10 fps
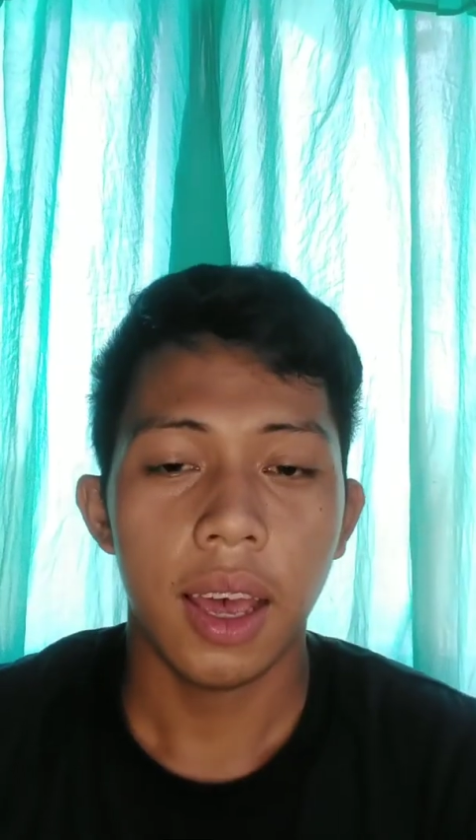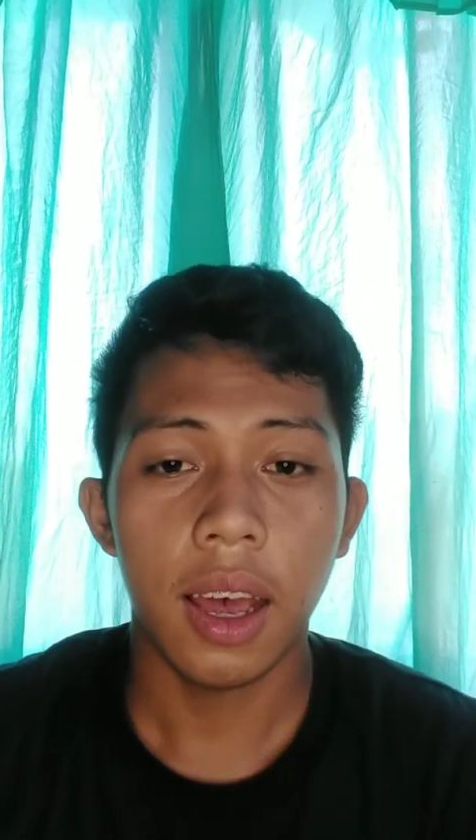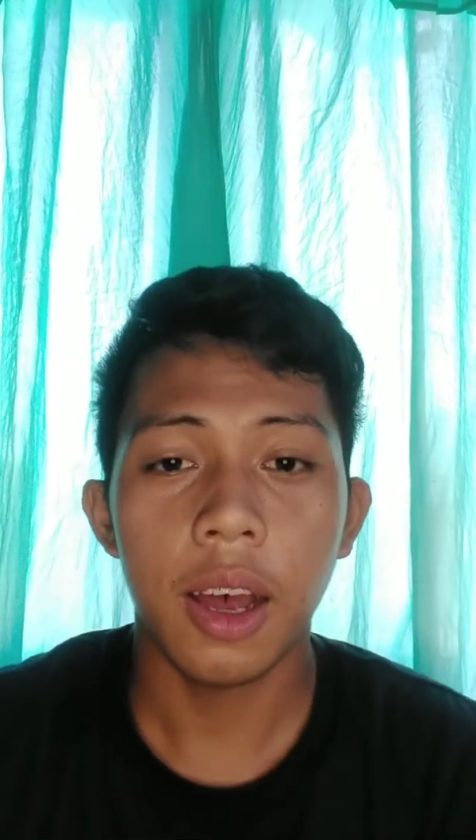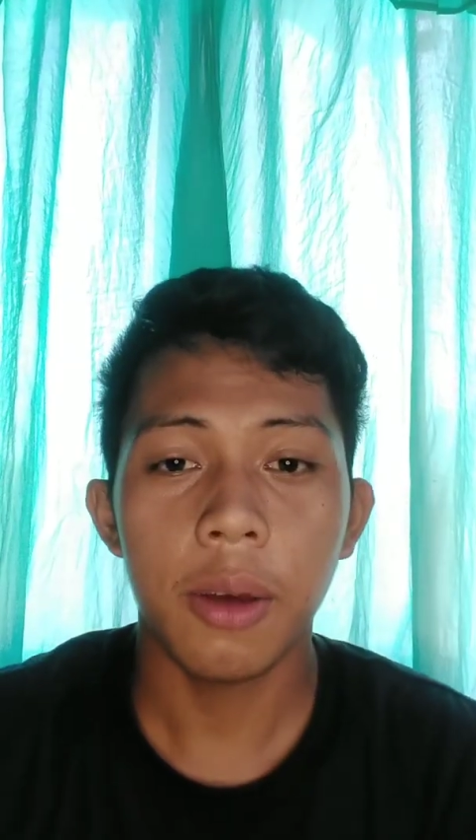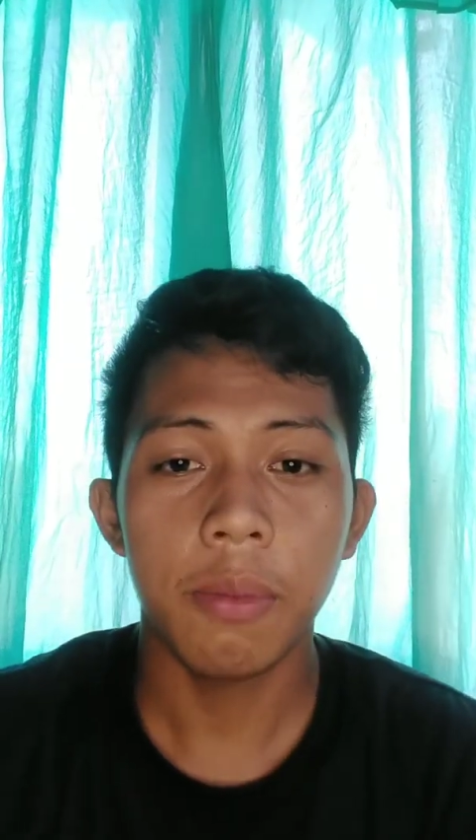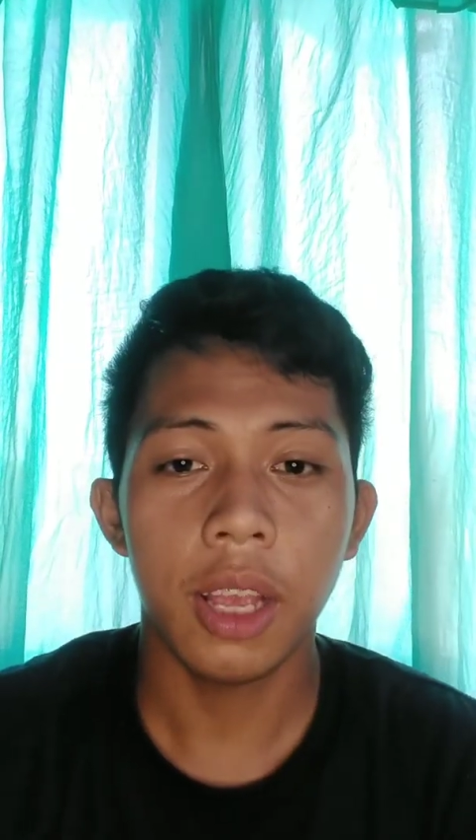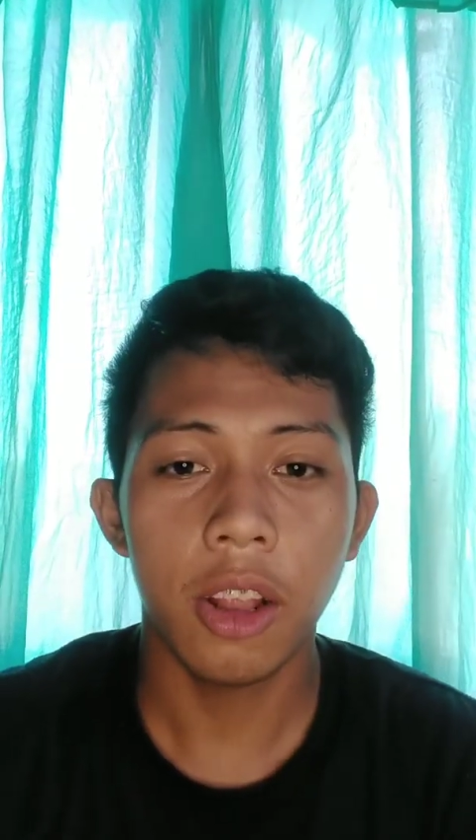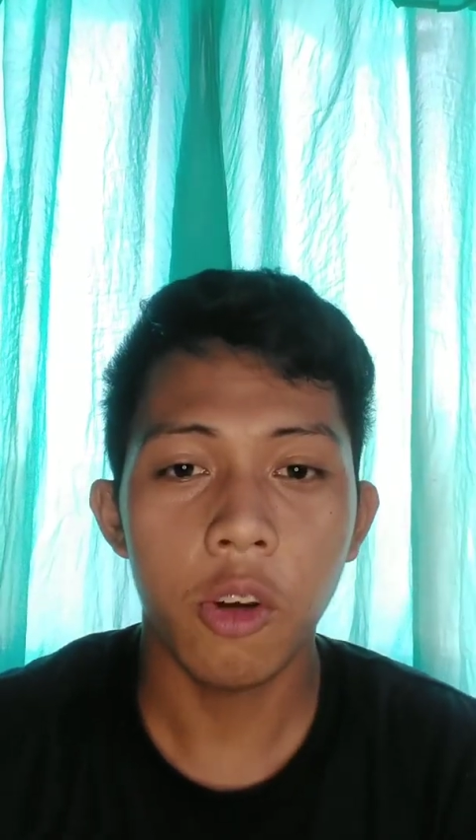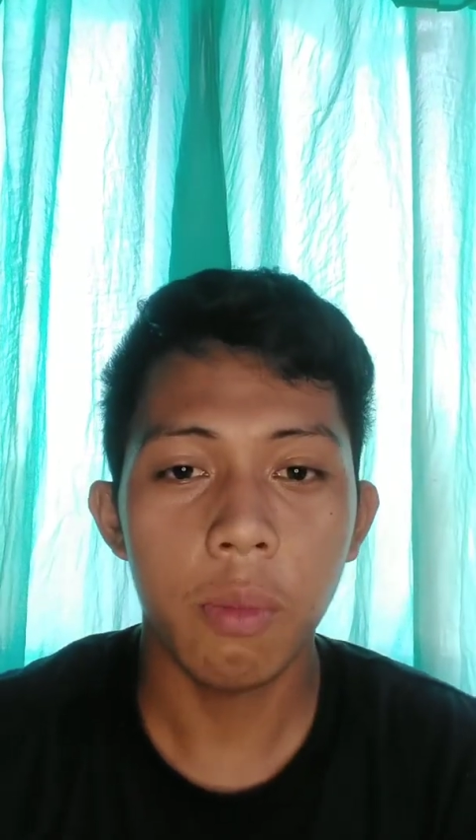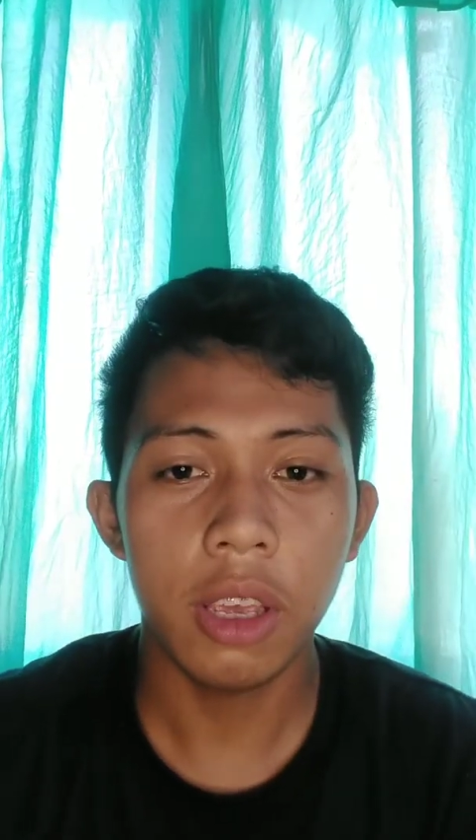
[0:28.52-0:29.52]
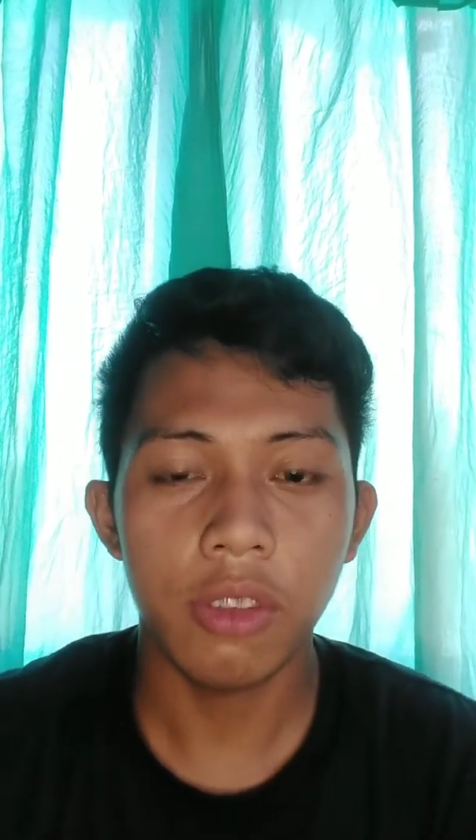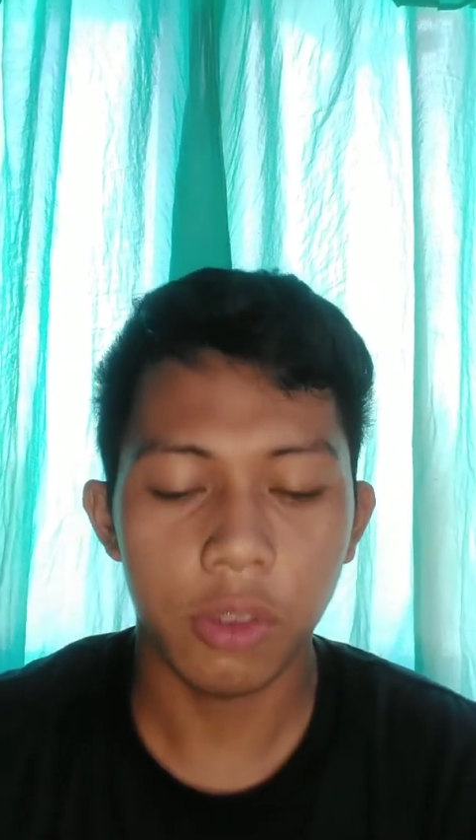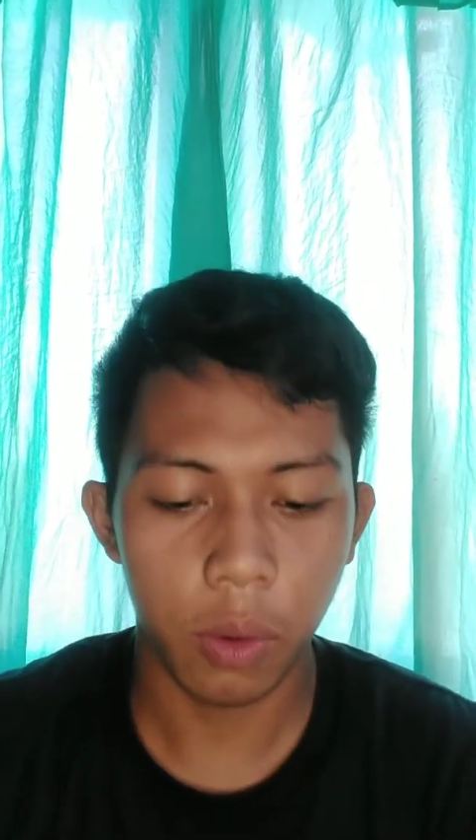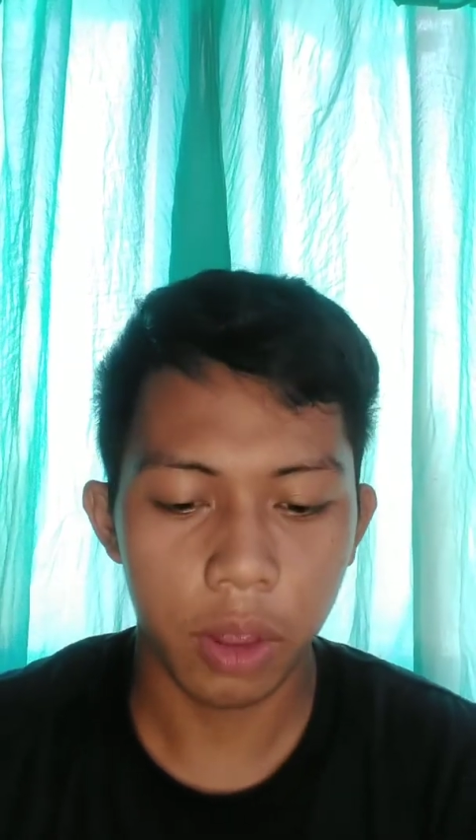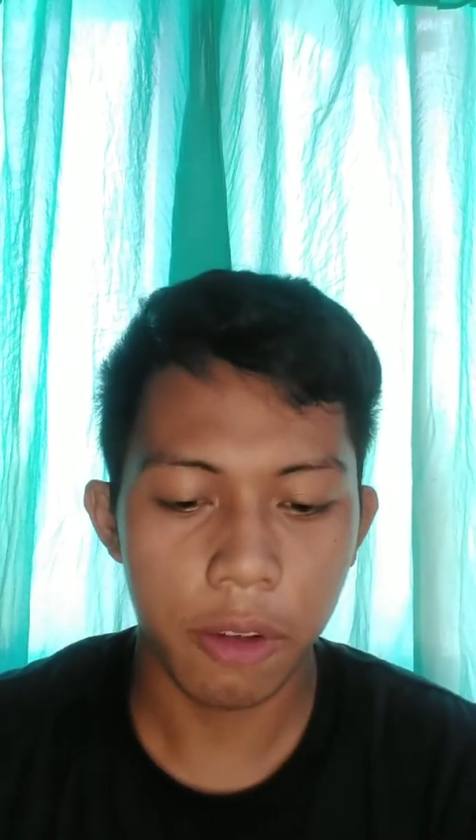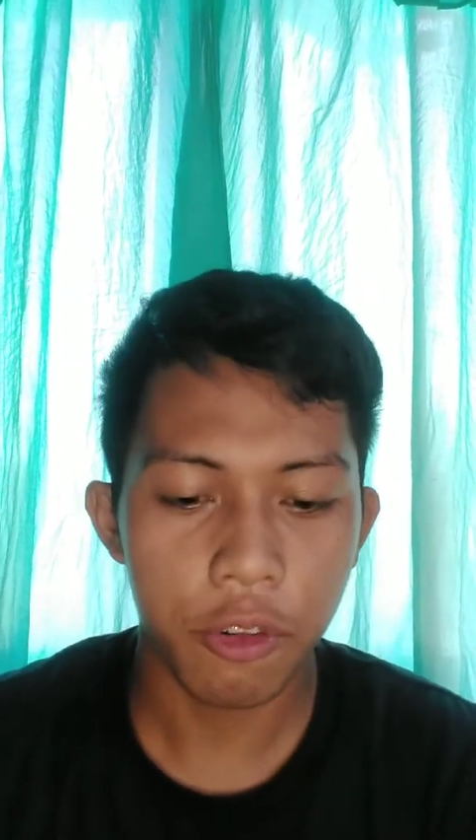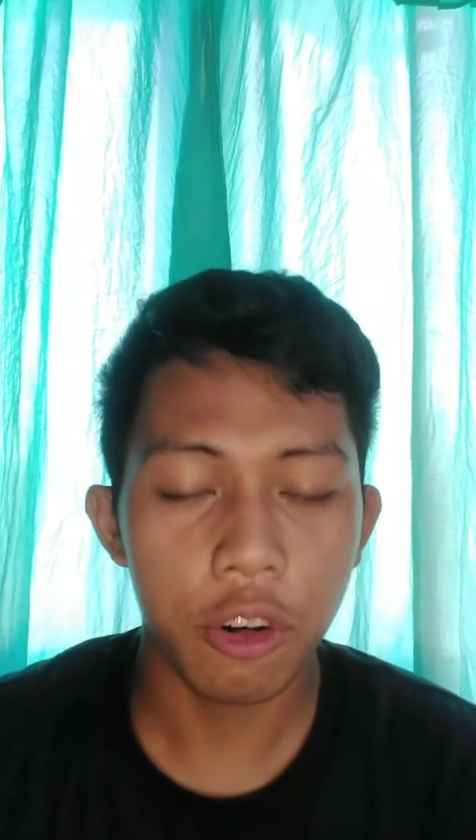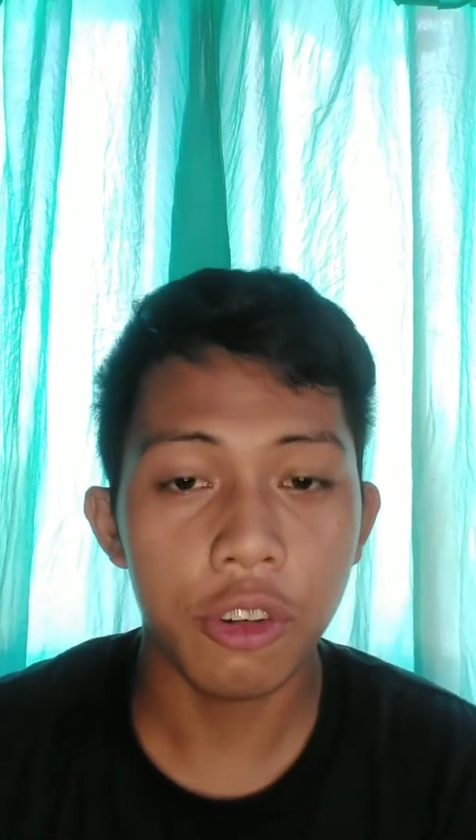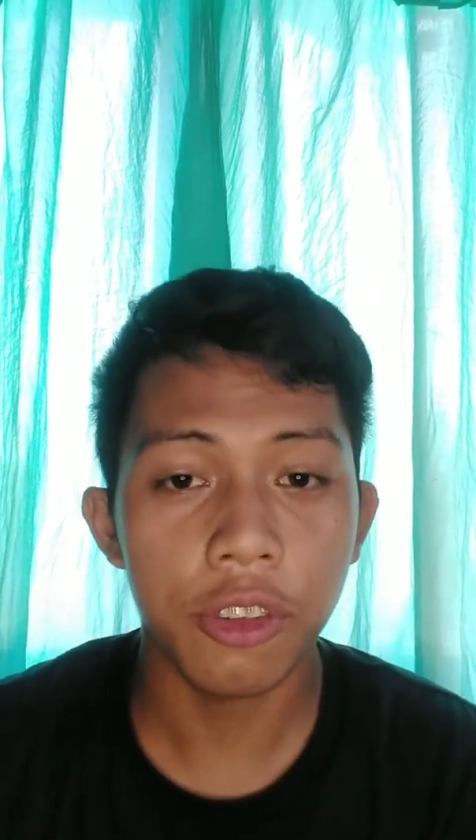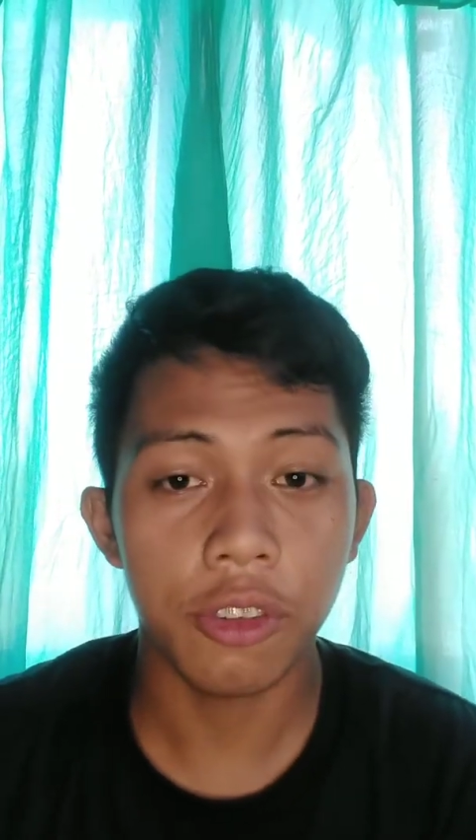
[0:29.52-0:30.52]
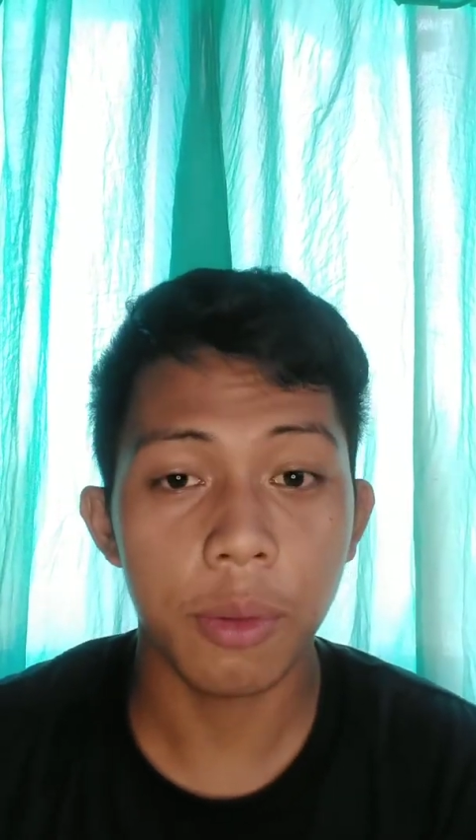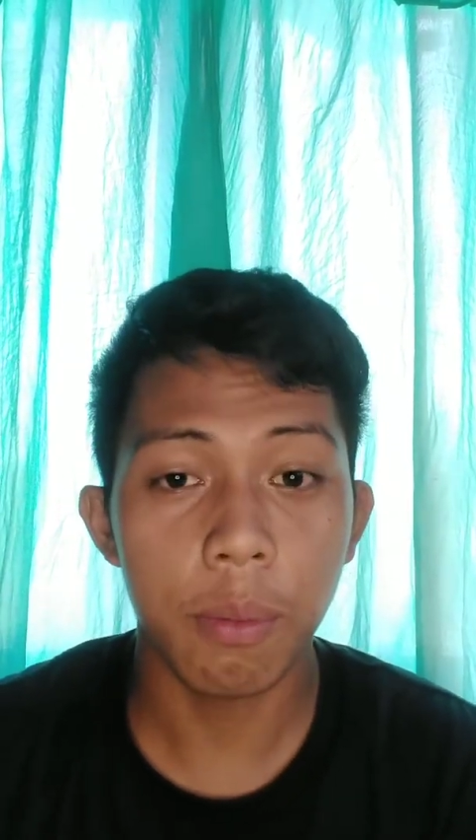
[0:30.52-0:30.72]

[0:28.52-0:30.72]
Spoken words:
Hello, Miss. So the first